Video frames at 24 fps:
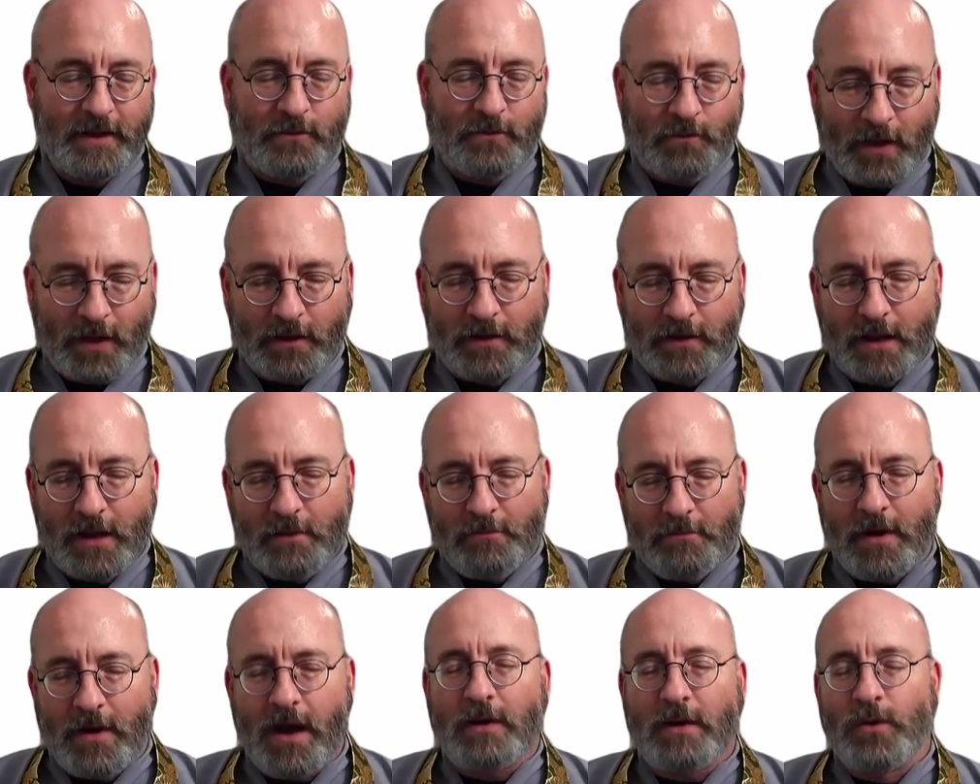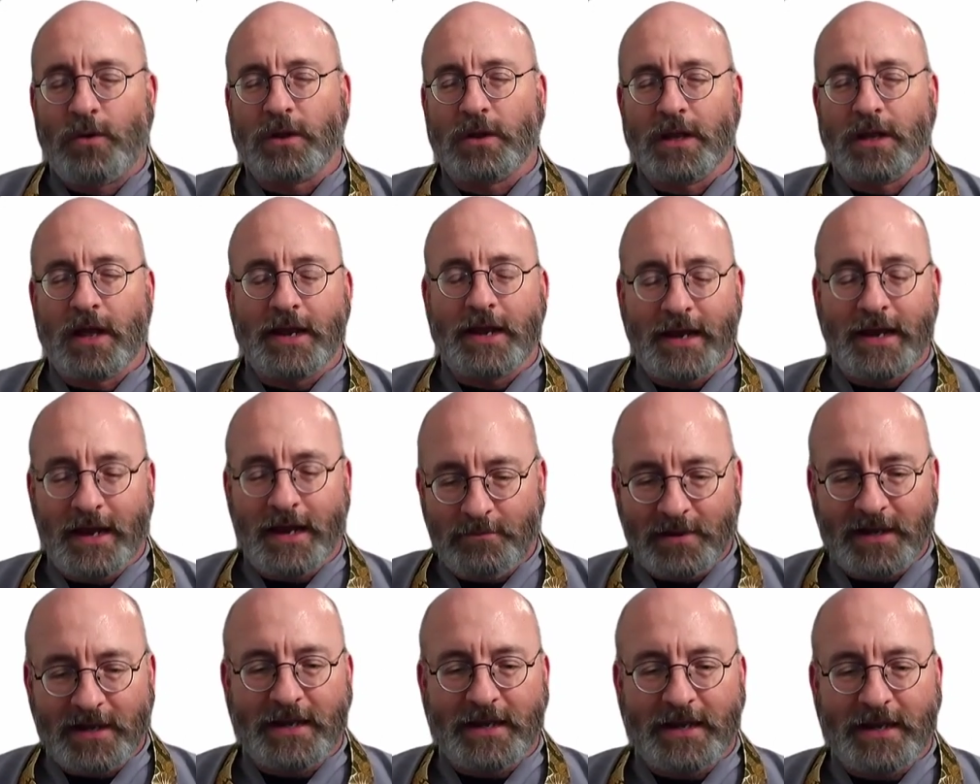Mahamoggallana had
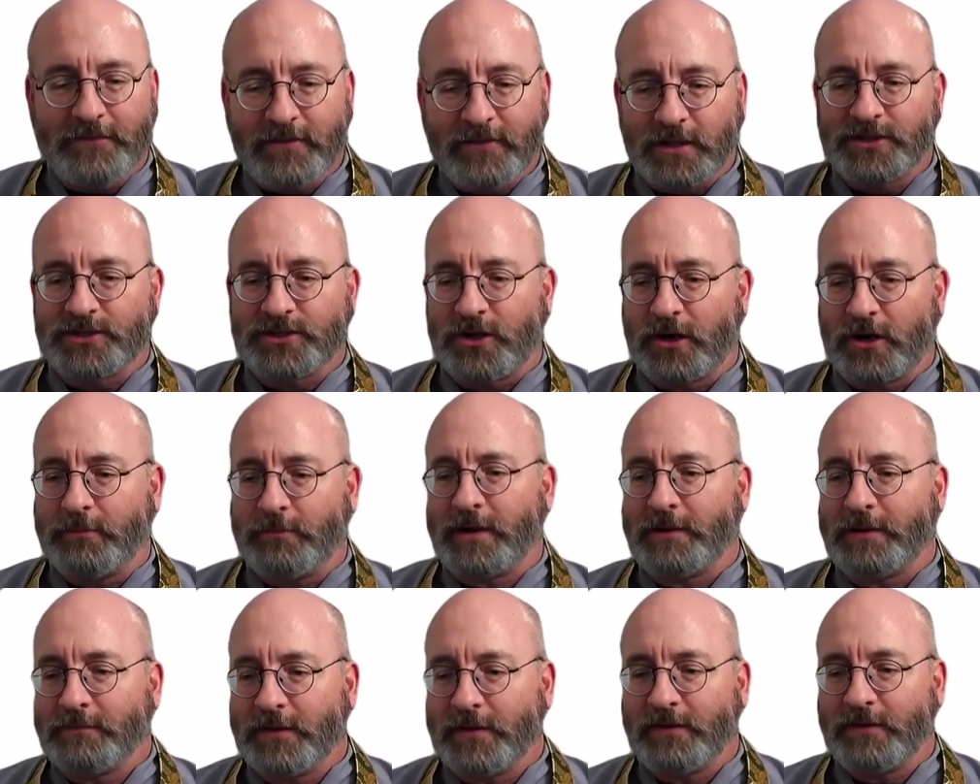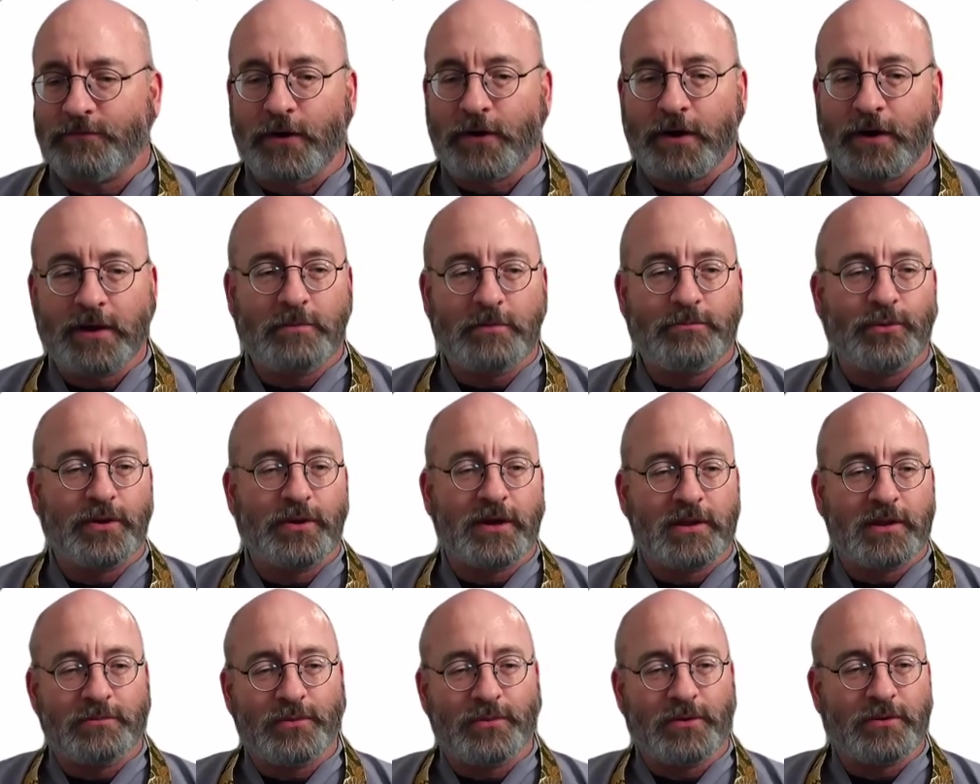been given a sermon in front of the Buddha.
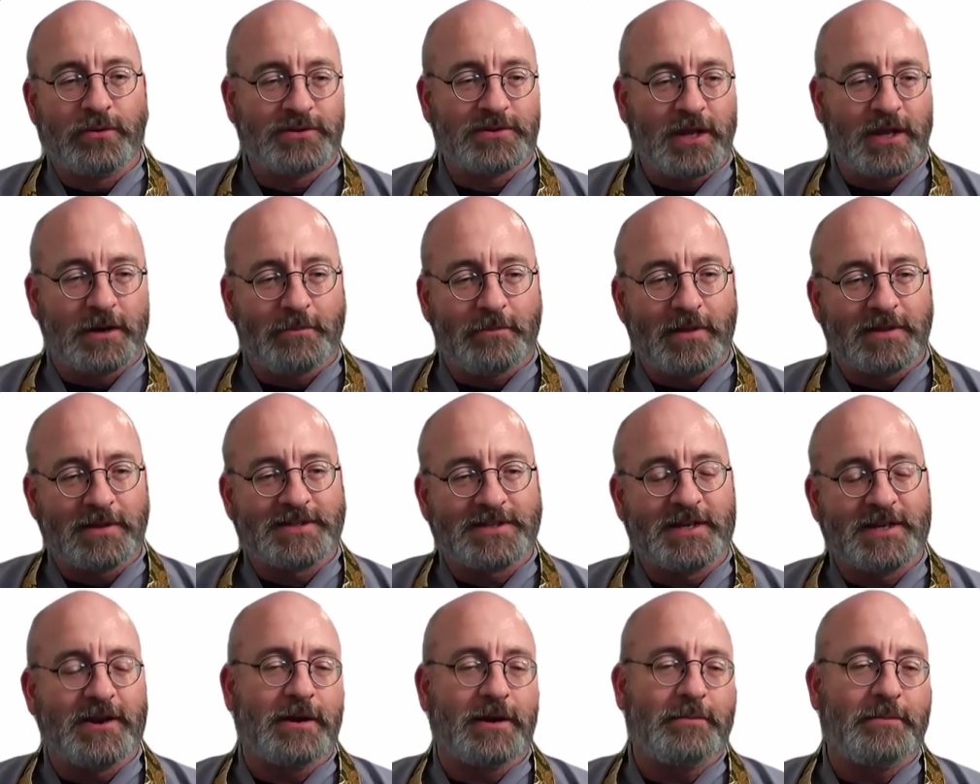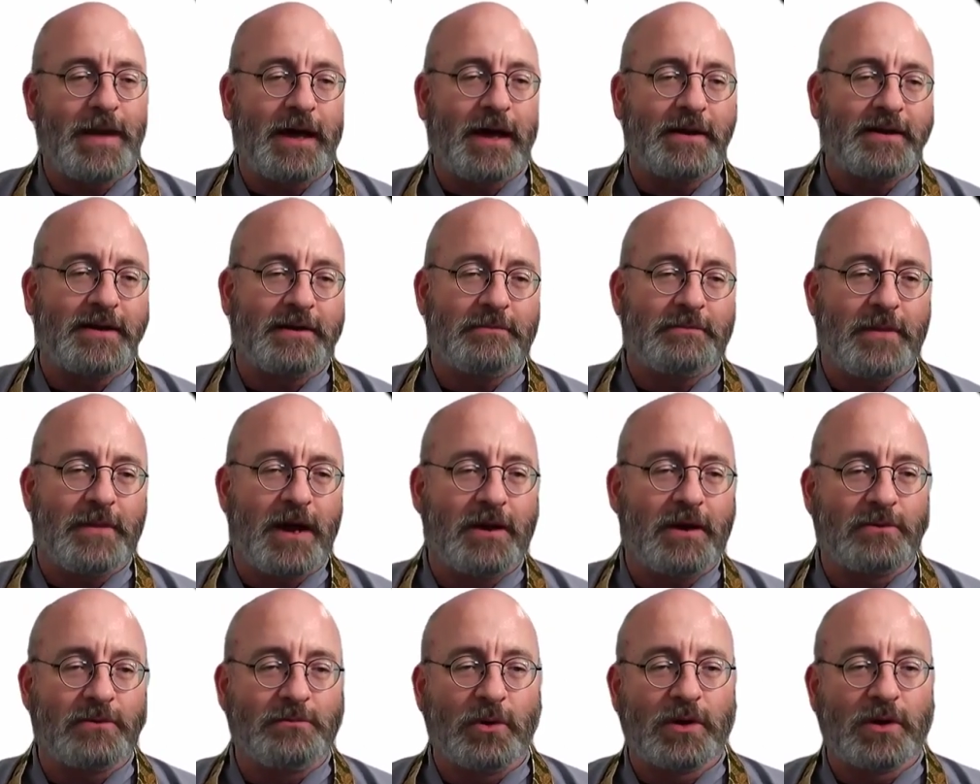The Buddha was sitting on a mountain, and
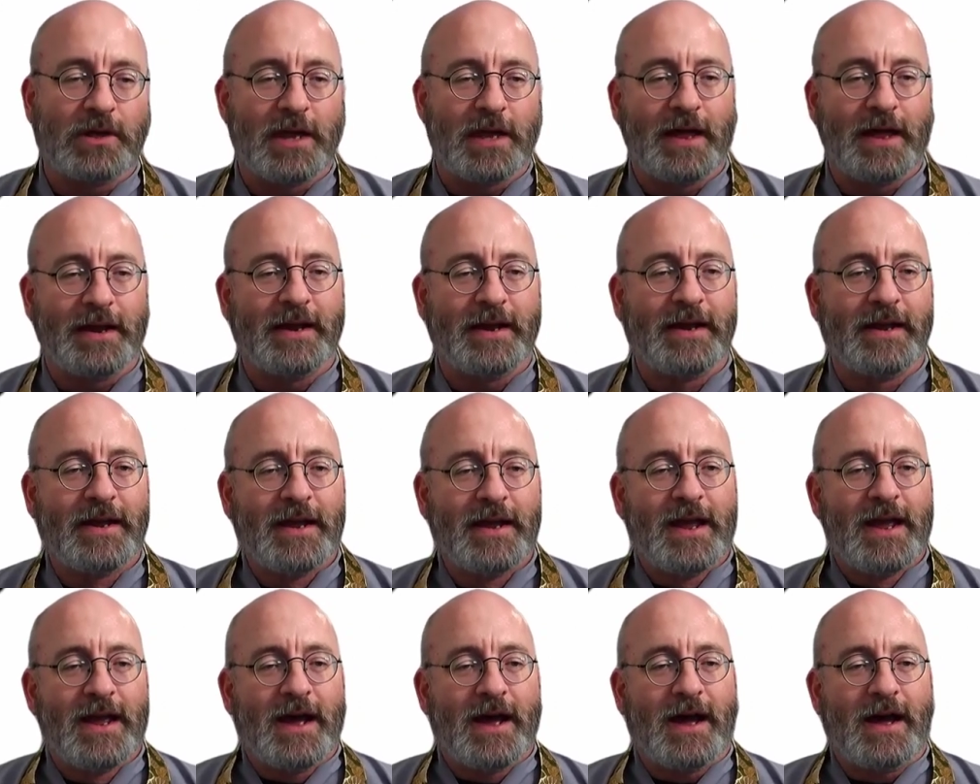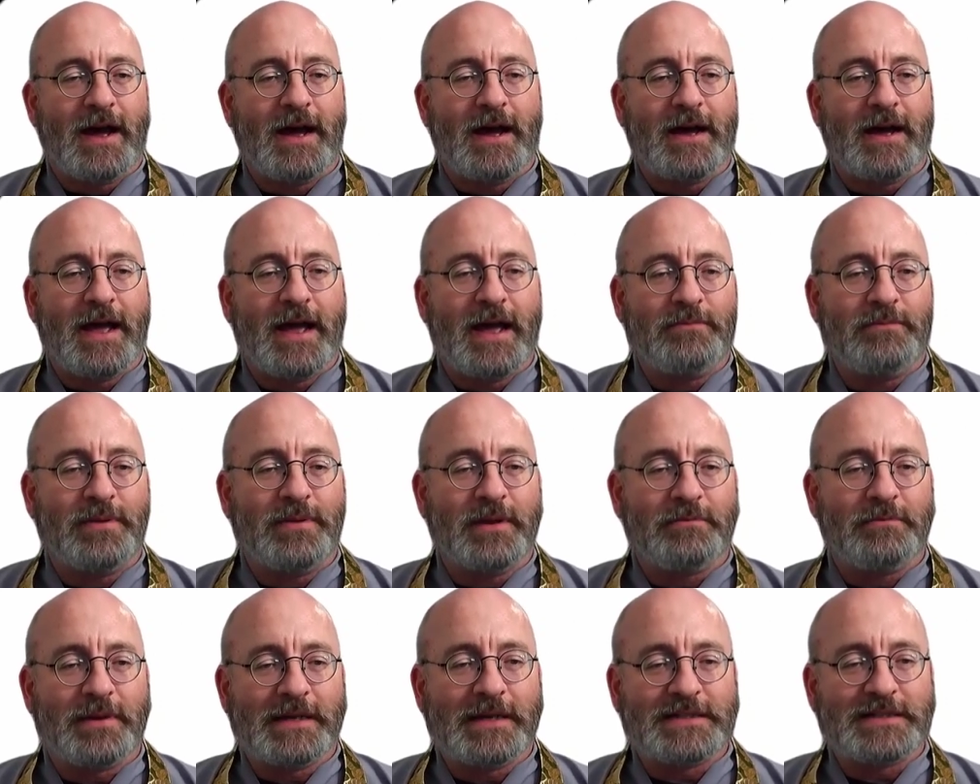Mahamoggallana had
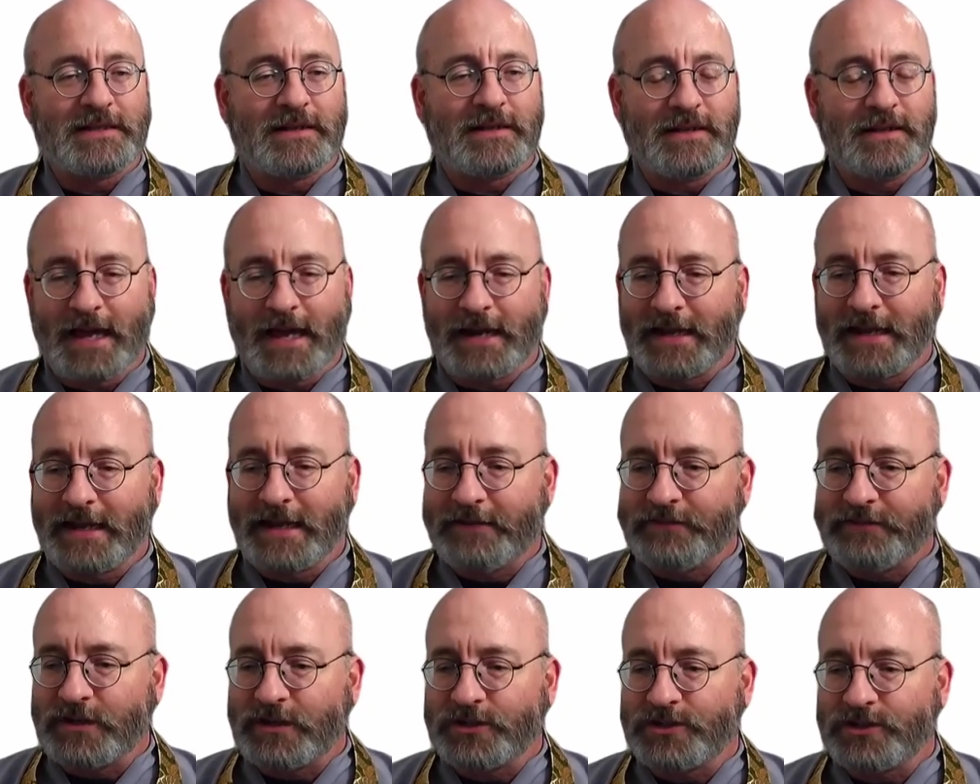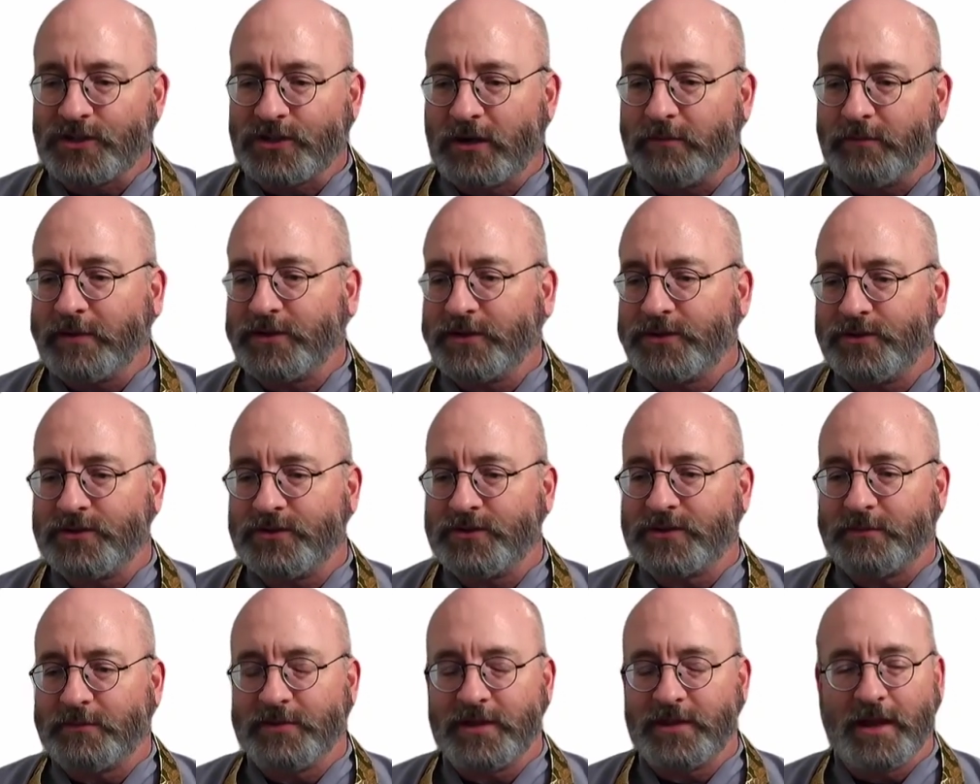been basically kind of given a sermon to
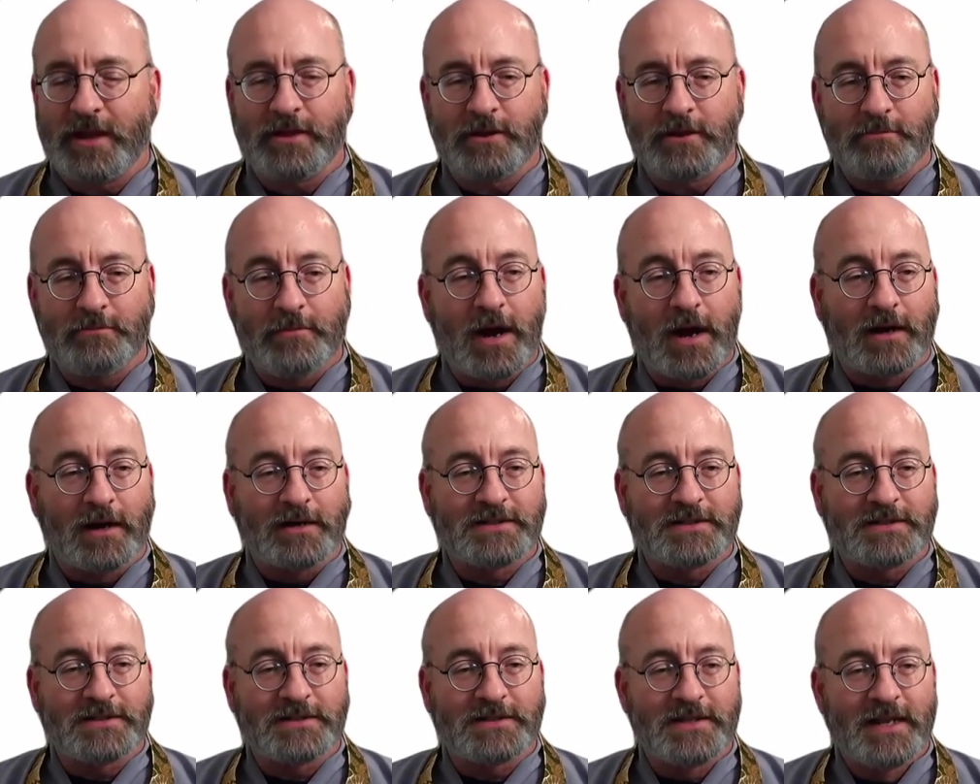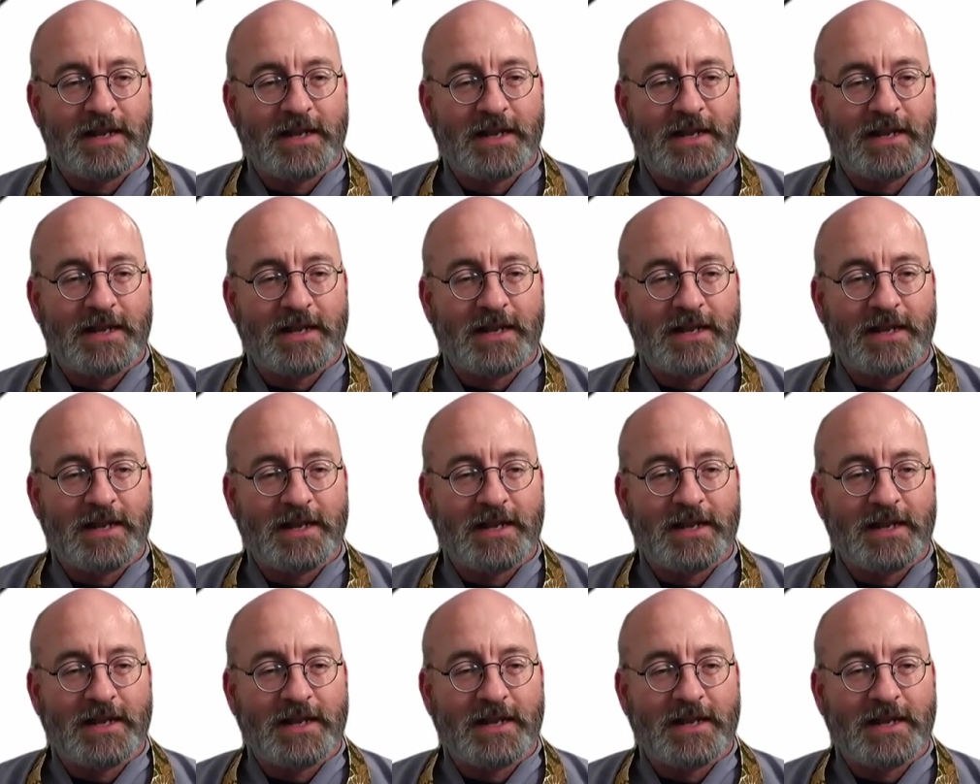some of the other monks.